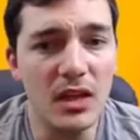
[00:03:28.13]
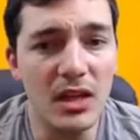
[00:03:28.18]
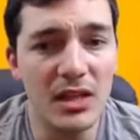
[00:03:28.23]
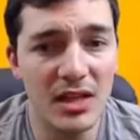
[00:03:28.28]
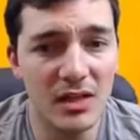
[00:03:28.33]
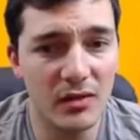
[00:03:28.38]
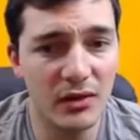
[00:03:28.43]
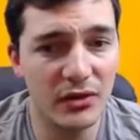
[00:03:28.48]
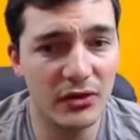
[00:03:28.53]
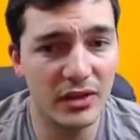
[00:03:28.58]

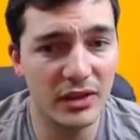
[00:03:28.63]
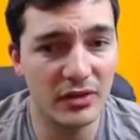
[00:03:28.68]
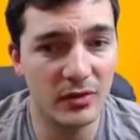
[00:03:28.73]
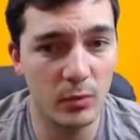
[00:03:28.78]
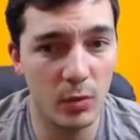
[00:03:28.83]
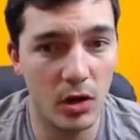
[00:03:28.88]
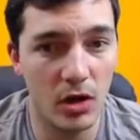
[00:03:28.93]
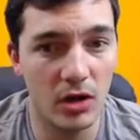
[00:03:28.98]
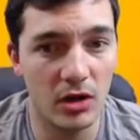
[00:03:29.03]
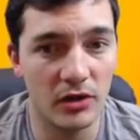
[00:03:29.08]
level 6
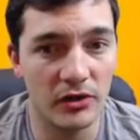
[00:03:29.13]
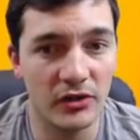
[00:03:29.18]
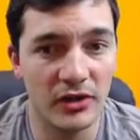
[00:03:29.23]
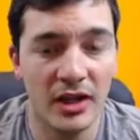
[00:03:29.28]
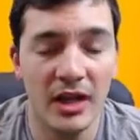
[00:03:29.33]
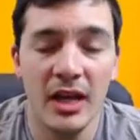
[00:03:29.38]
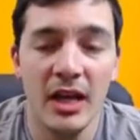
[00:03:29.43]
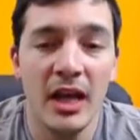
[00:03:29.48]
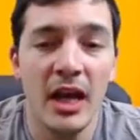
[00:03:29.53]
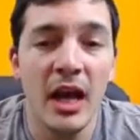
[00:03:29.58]
walls.
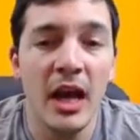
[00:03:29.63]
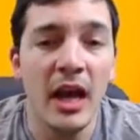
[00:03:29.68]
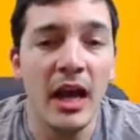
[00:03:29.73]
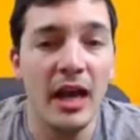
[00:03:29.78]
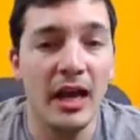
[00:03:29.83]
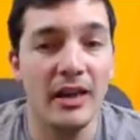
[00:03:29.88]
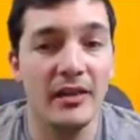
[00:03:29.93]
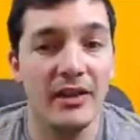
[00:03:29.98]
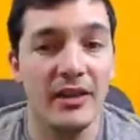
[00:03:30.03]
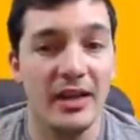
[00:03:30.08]

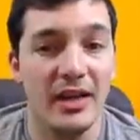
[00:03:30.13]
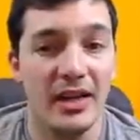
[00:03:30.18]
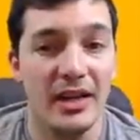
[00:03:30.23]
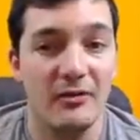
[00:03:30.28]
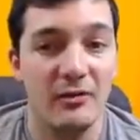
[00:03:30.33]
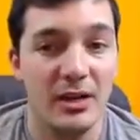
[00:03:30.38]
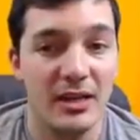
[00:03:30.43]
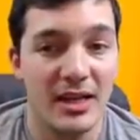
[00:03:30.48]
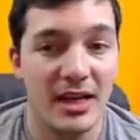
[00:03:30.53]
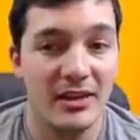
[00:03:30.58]
And then I
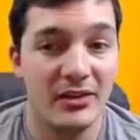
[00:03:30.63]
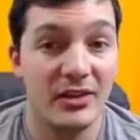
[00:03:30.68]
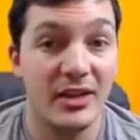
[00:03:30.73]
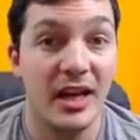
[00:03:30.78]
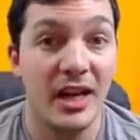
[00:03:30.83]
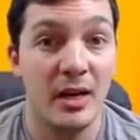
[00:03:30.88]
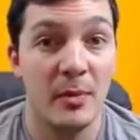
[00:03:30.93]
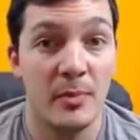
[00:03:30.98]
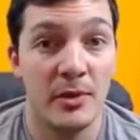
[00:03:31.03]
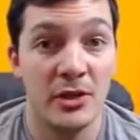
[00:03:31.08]
realized that I
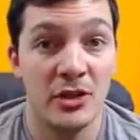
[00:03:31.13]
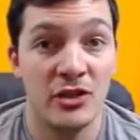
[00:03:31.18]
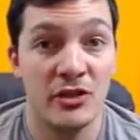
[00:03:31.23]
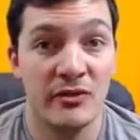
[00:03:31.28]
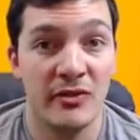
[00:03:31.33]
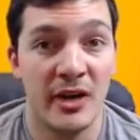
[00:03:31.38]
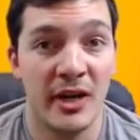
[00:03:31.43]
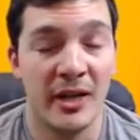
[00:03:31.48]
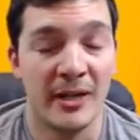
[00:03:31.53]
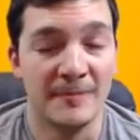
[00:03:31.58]
had a bunch
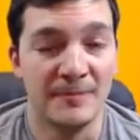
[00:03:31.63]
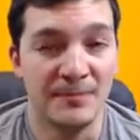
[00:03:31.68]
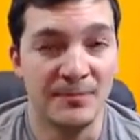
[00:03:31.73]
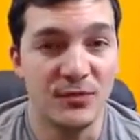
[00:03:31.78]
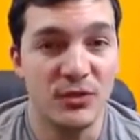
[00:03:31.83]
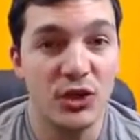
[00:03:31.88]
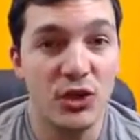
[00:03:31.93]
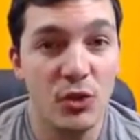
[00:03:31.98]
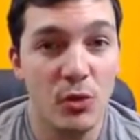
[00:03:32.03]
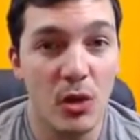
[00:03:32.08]
of uh,
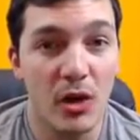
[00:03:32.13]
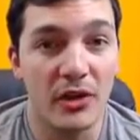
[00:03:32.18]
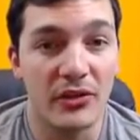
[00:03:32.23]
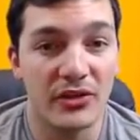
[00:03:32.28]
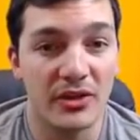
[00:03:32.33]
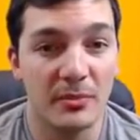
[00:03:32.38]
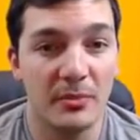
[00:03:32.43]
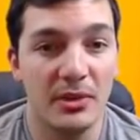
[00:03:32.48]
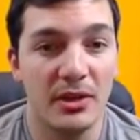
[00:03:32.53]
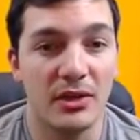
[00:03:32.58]
new walls
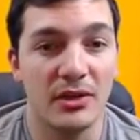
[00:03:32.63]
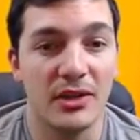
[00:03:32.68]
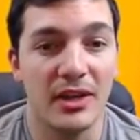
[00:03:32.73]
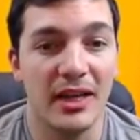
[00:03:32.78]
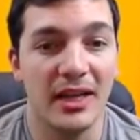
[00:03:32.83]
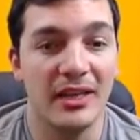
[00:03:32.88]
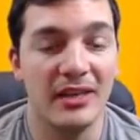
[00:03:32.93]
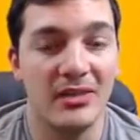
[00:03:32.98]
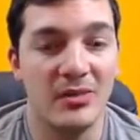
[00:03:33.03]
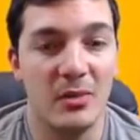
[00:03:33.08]
to build,
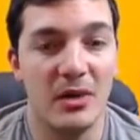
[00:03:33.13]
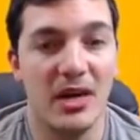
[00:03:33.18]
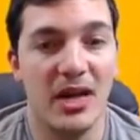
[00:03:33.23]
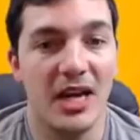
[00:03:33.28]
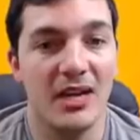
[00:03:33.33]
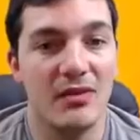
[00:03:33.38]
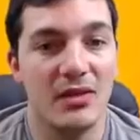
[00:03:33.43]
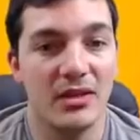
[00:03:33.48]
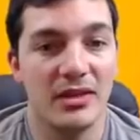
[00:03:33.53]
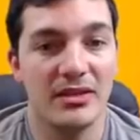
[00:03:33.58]
hence why I
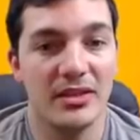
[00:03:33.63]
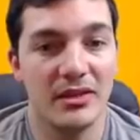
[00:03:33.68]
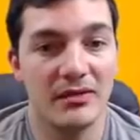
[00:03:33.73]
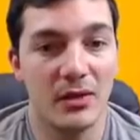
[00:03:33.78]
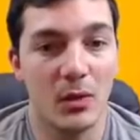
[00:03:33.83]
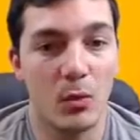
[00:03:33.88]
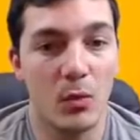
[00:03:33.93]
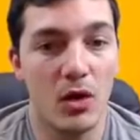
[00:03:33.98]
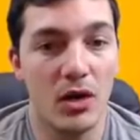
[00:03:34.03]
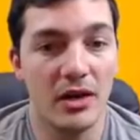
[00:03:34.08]
have all these
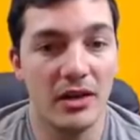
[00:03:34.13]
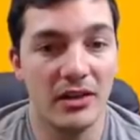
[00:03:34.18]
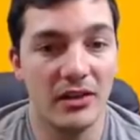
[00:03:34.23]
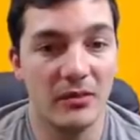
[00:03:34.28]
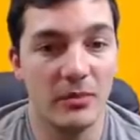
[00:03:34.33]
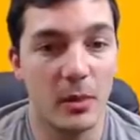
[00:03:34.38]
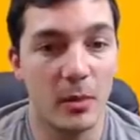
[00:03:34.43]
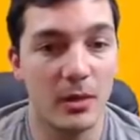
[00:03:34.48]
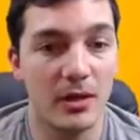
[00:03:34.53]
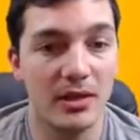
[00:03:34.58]
level
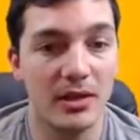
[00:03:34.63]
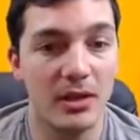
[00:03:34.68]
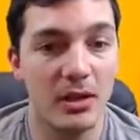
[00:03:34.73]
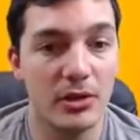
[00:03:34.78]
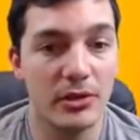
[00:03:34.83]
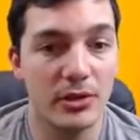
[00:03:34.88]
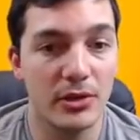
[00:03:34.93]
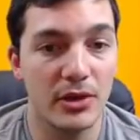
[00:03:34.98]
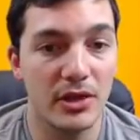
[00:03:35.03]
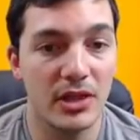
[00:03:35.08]
1s. But we're going to
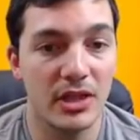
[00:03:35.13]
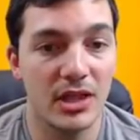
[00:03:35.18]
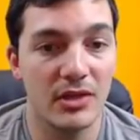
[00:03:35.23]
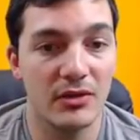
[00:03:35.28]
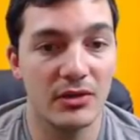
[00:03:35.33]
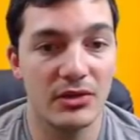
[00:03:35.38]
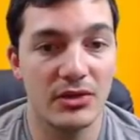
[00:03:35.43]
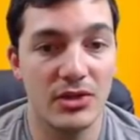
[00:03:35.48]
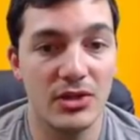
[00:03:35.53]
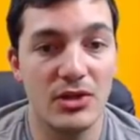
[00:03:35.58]
go through here
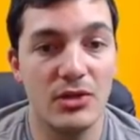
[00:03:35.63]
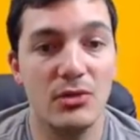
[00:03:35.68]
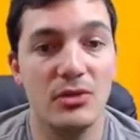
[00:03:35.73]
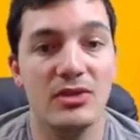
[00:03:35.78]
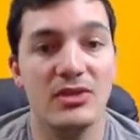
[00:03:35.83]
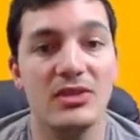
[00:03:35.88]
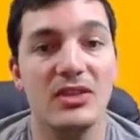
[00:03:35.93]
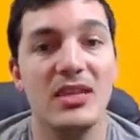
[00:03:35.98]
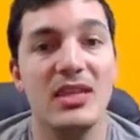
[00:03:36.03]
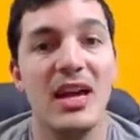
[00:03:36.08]
level 2,
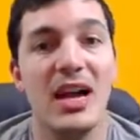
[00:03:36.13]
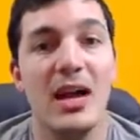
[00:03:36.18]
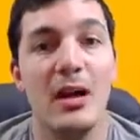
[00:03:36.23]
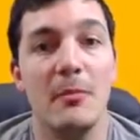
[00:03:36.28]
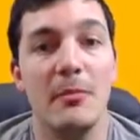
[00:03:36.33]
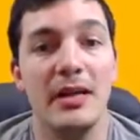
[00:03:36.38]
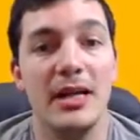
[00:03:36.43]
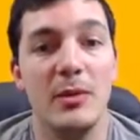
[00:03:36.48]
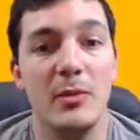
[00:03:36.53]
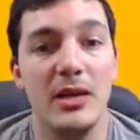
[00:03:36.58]
see how
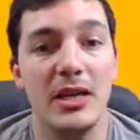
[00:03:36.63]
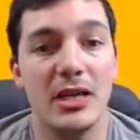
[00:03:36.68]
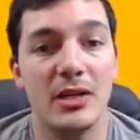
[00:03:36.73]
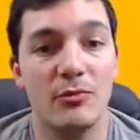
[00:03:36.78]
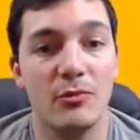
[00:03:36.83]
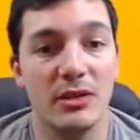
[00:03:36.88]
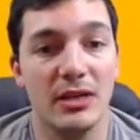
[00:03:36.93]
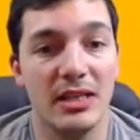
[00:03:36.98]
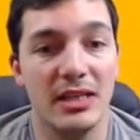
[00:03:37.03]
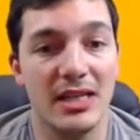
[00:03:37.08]
many we can
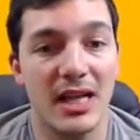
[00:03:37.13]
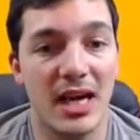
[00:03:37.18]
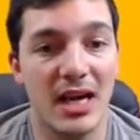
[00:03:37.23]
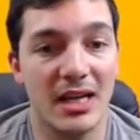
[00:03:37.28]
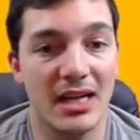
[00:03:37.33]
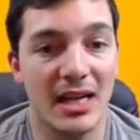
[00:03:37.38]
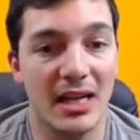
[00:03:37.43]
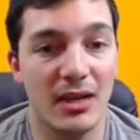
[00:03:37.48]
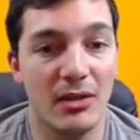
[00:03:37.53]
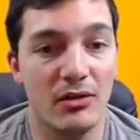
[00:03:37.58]
really
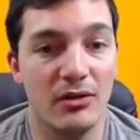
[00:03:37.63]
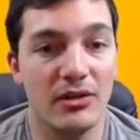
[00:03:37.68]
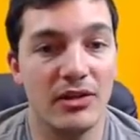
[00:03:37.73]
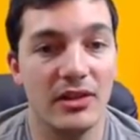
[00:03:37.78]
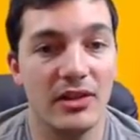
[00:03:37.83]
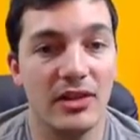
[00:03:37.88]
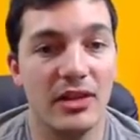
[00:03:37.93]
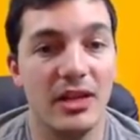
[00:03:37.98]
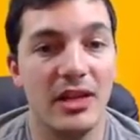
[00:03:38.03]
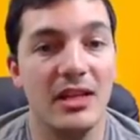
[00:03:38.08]
knock out.
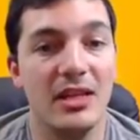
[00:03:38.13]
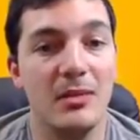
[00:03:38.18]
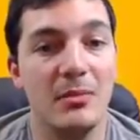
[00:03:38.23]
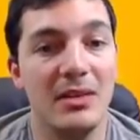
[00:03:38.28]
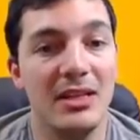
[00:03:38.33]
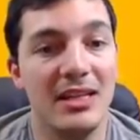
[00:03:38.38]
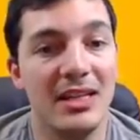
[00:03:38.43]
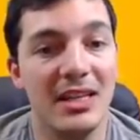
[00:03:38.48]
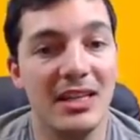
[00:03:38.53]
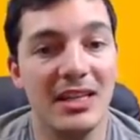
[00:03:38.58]
In the
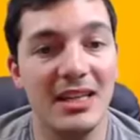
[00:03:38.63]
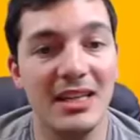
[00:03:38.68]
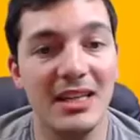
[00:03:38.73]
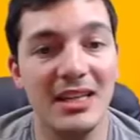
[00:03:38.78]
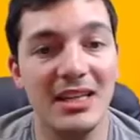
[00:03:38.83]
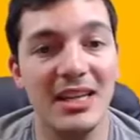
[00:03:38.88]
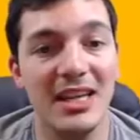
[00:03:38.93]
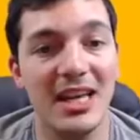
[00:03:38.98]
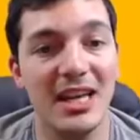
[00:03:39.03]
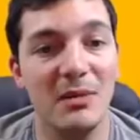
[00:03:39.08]
beginning of the
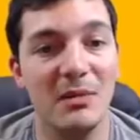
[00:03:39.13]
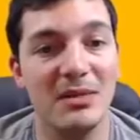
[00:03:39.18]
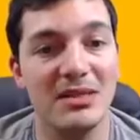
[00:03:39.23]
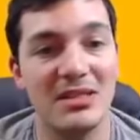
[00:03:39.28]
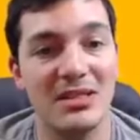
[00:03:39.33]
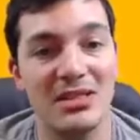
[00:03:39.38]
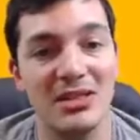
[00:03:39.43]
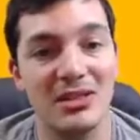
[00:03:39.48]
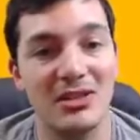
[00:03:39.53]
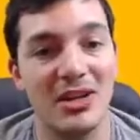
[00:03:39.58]
game, it's
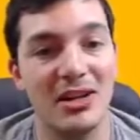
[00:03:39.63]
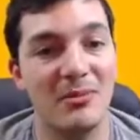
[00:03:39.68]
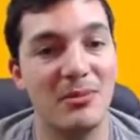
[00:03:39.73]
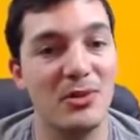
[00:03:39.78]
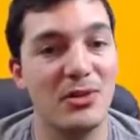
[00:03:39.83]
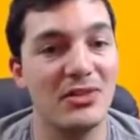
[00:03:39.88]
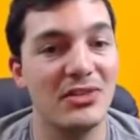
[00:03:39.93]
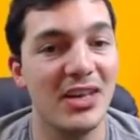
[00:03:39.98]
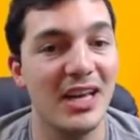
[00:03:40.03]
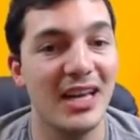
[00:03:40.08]
I'm
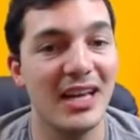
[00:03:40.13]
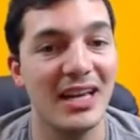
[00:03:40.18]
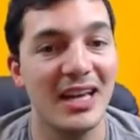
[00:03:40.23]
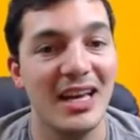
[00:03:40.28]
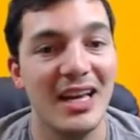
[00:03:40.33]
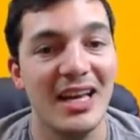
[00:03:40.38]
always like,